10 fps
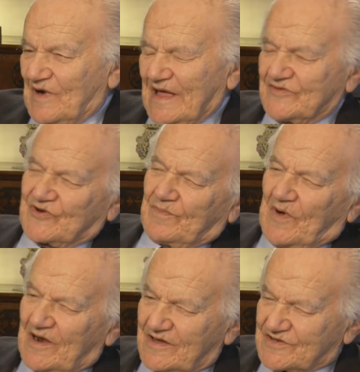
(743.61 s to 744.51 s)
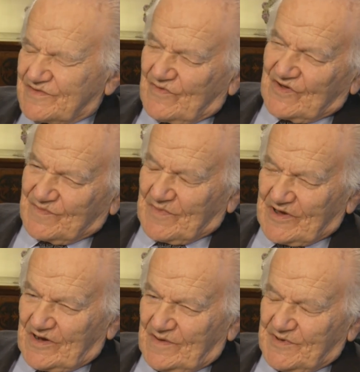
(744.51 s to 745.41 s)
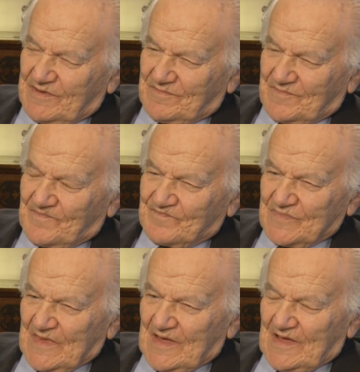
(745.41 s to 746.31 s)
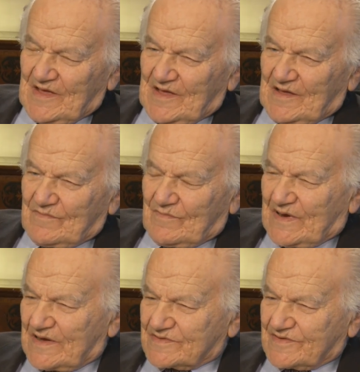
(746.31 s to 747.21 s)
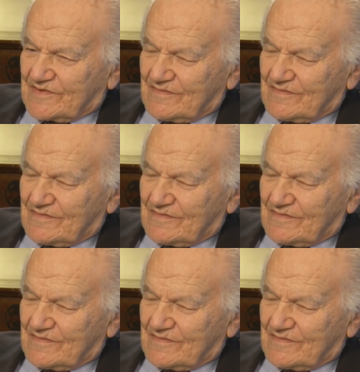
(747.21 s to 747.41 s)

Anthropology was my hobby, but